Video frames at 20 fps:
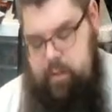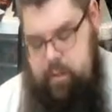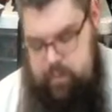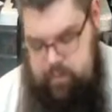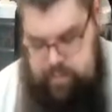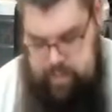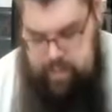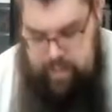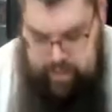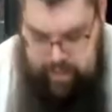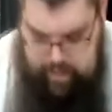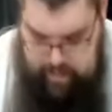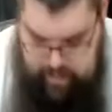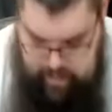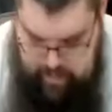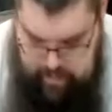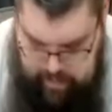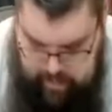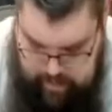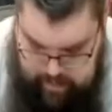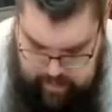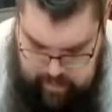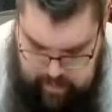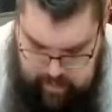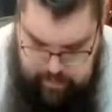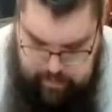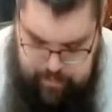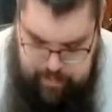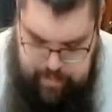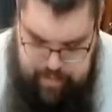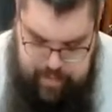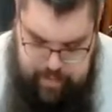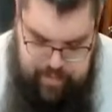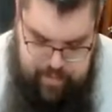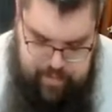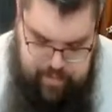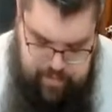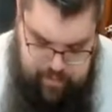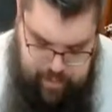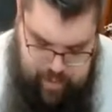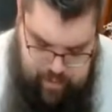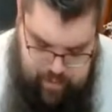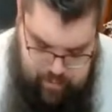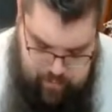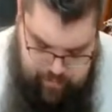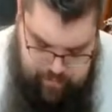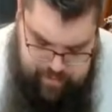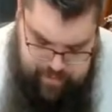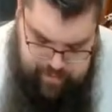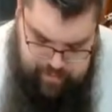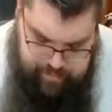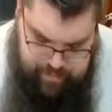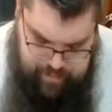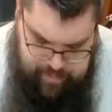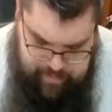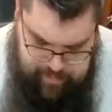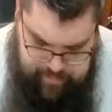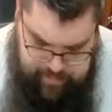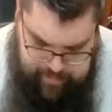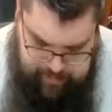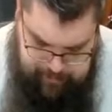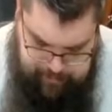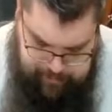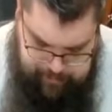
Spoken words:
lieutenant character for the Sisters of Battle, which is pretty sweet.